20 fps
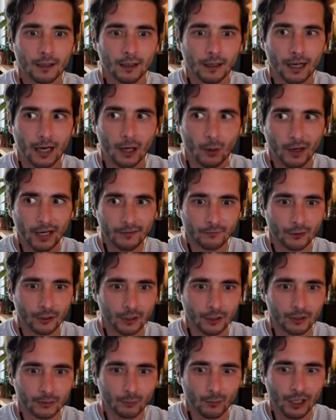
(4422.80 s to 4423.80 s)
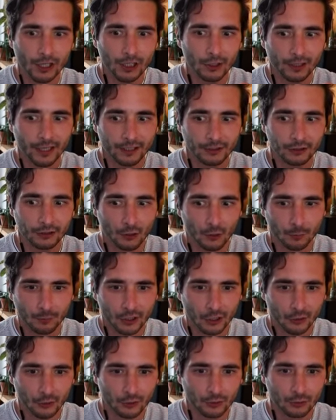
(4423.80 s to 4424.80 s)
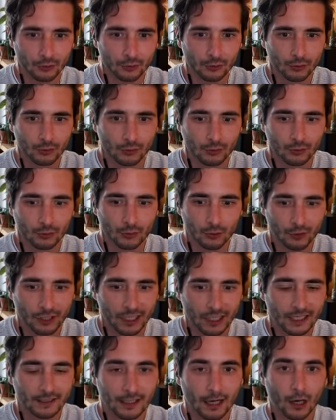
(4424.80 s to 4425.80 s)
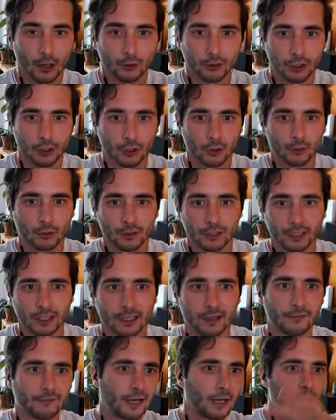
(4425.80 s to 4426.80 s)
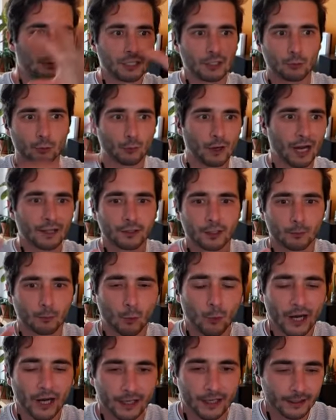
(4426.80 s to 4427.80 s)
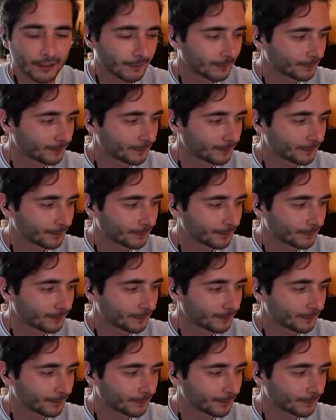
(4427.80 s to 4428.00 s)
However, when you let a computer to create audio in a very random way,